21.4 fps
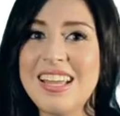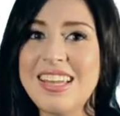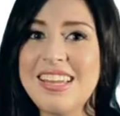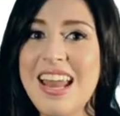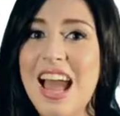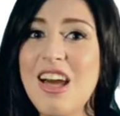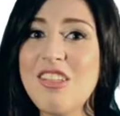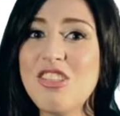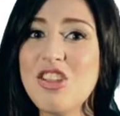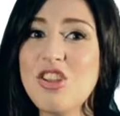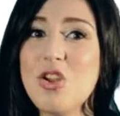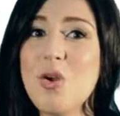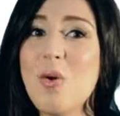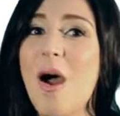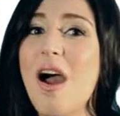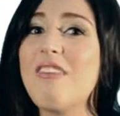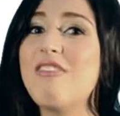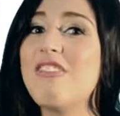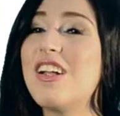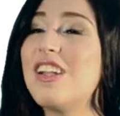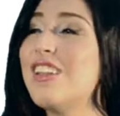Now that you
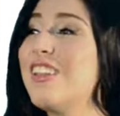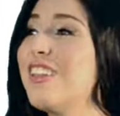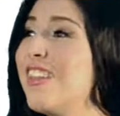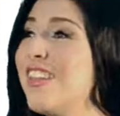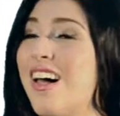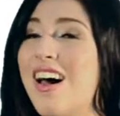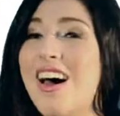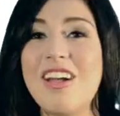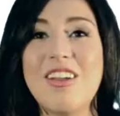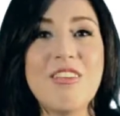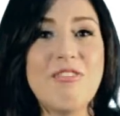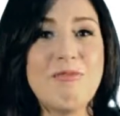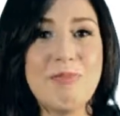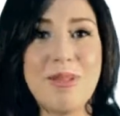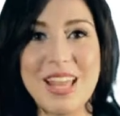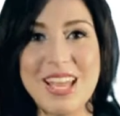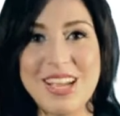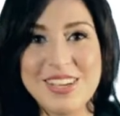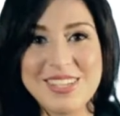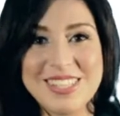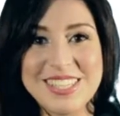have a lot of
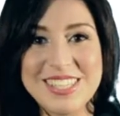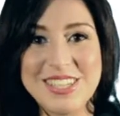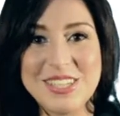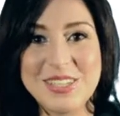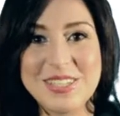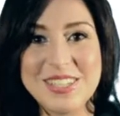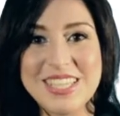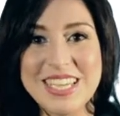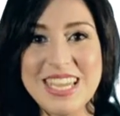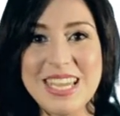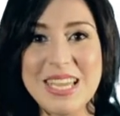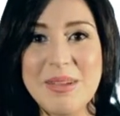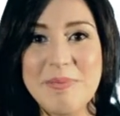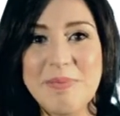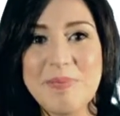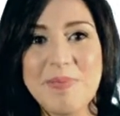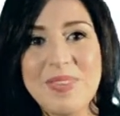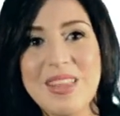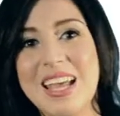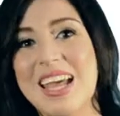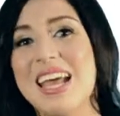players in your
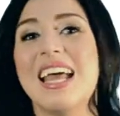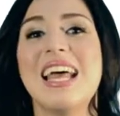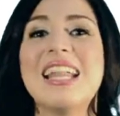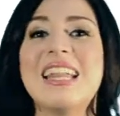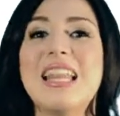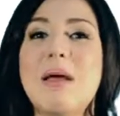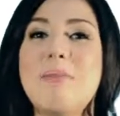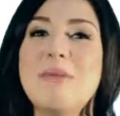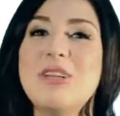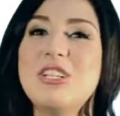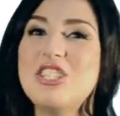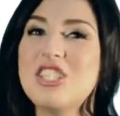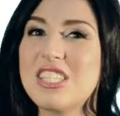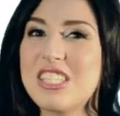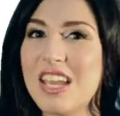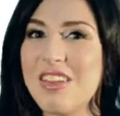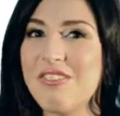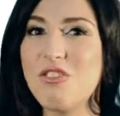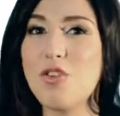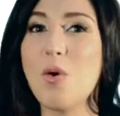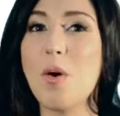team, let me just
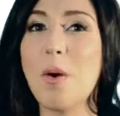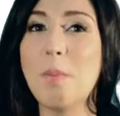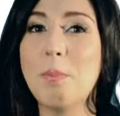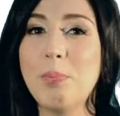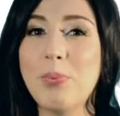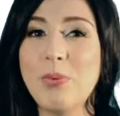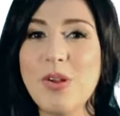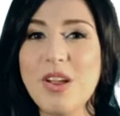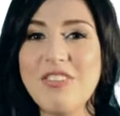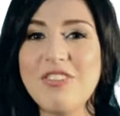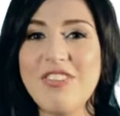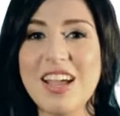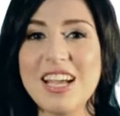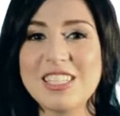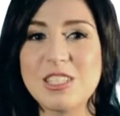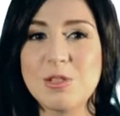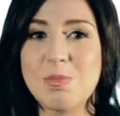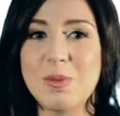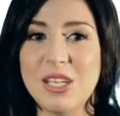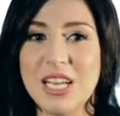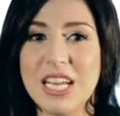give you a brief
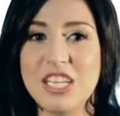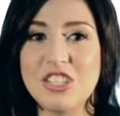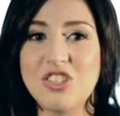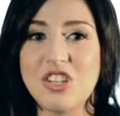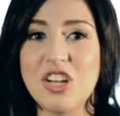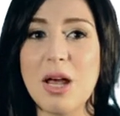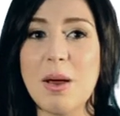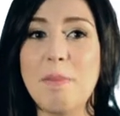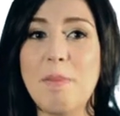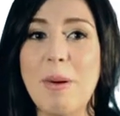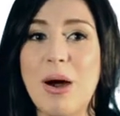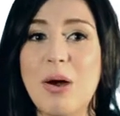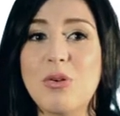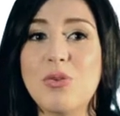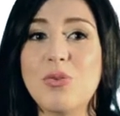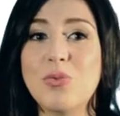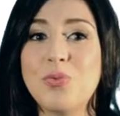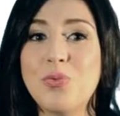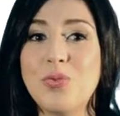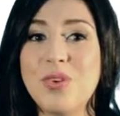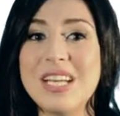explanation
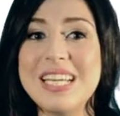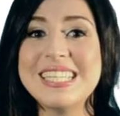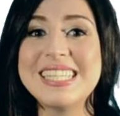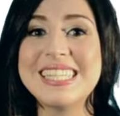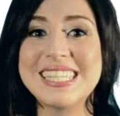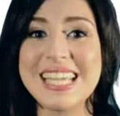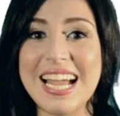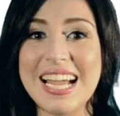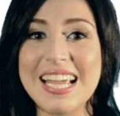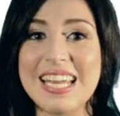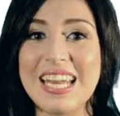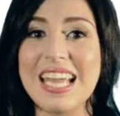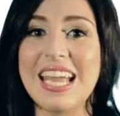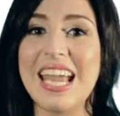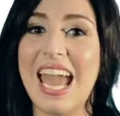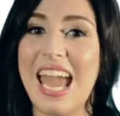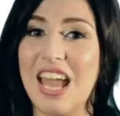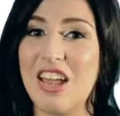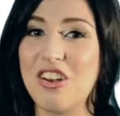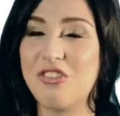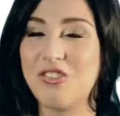about
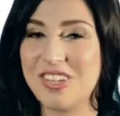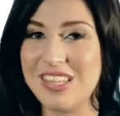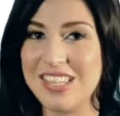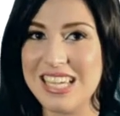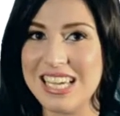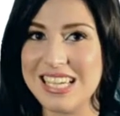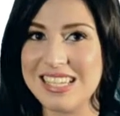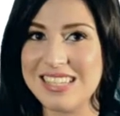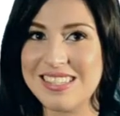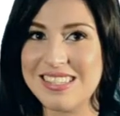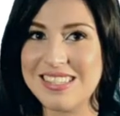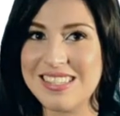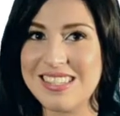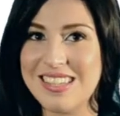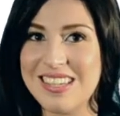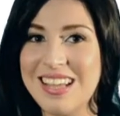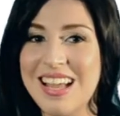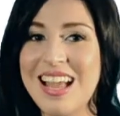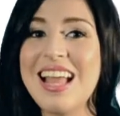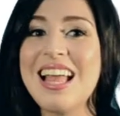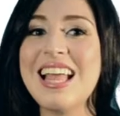re-signing and release.
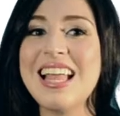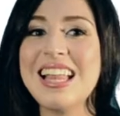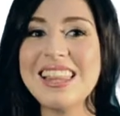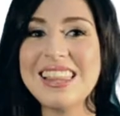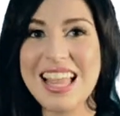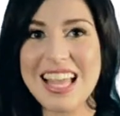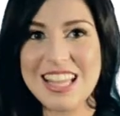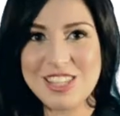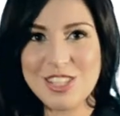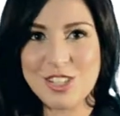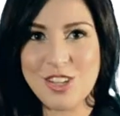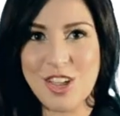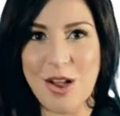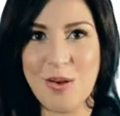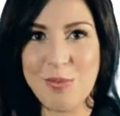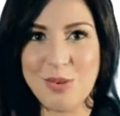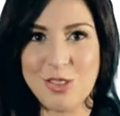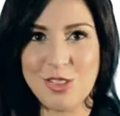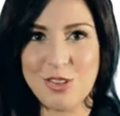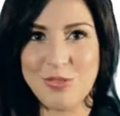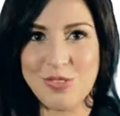Let's start
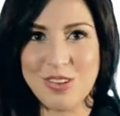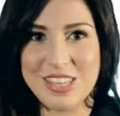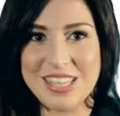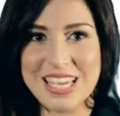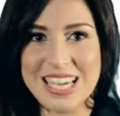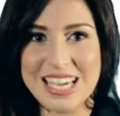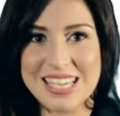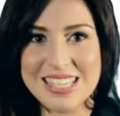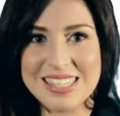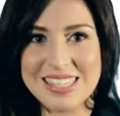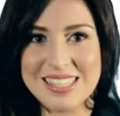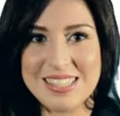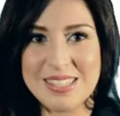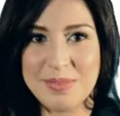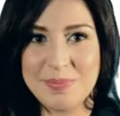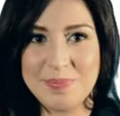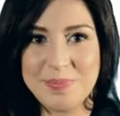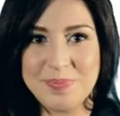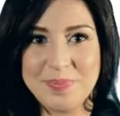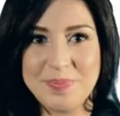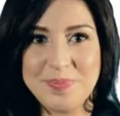with the release.
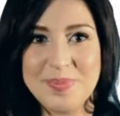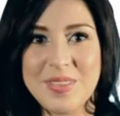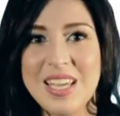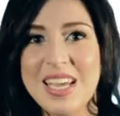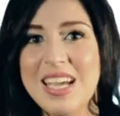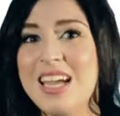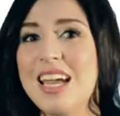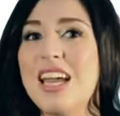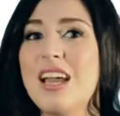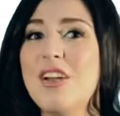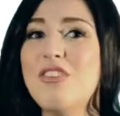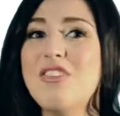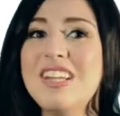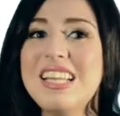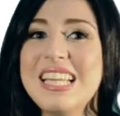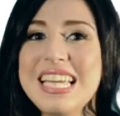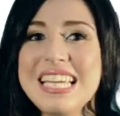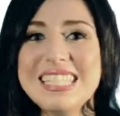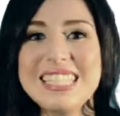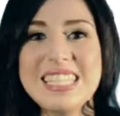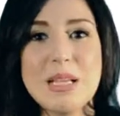
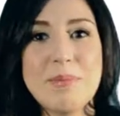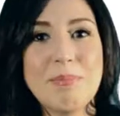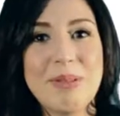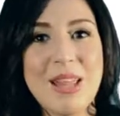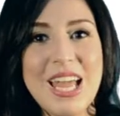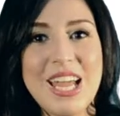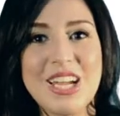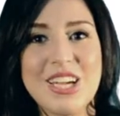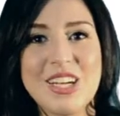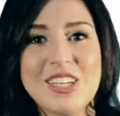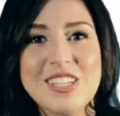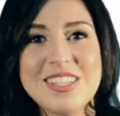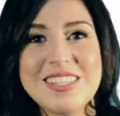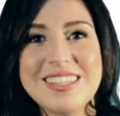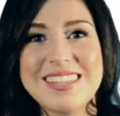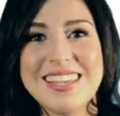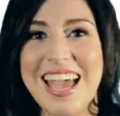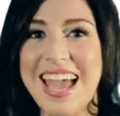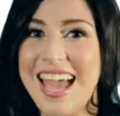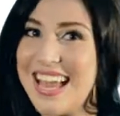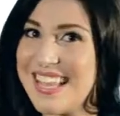Releasing
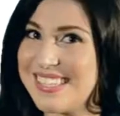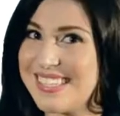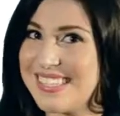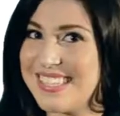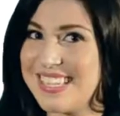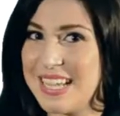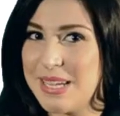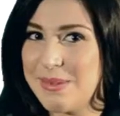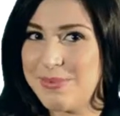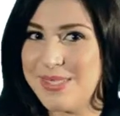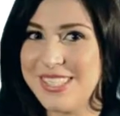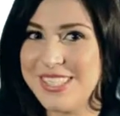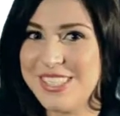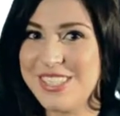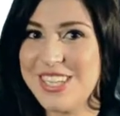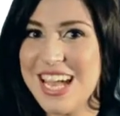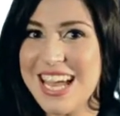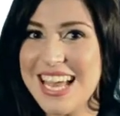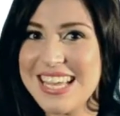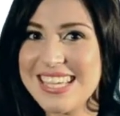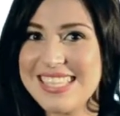players, as the name
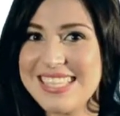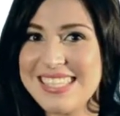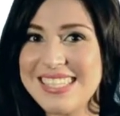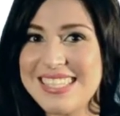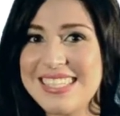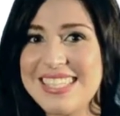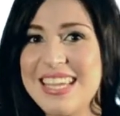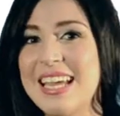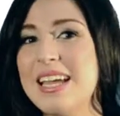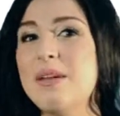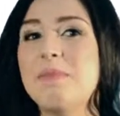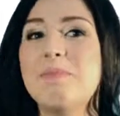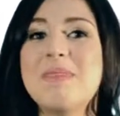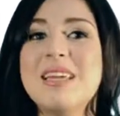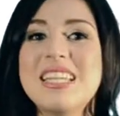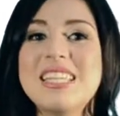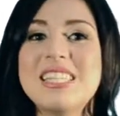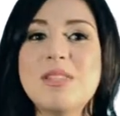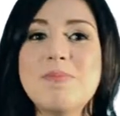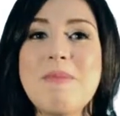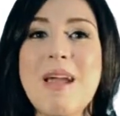suggests,
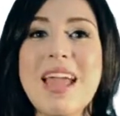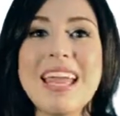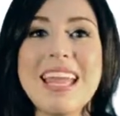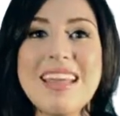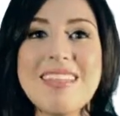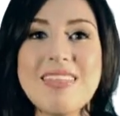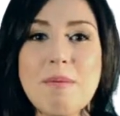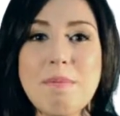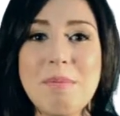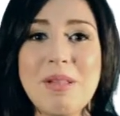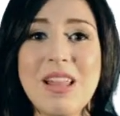means making the